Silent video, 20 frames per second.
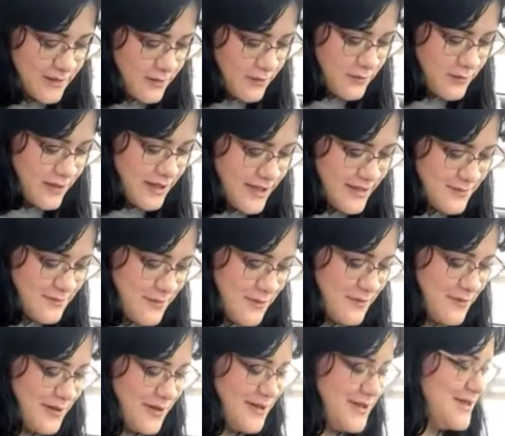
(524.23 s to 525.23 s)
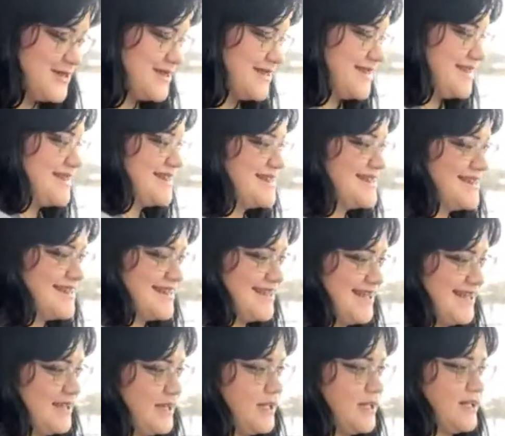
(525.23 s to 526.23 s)
Oh yeah, reverse.
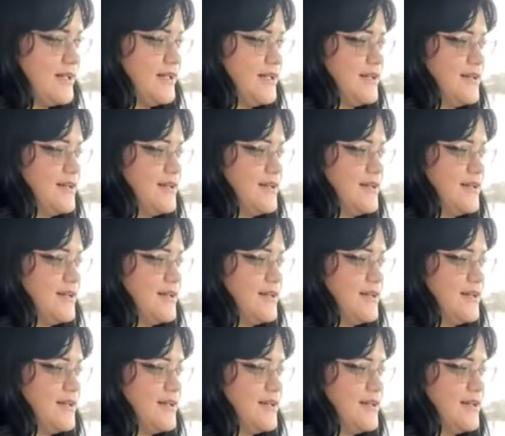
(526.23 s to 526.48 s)
And then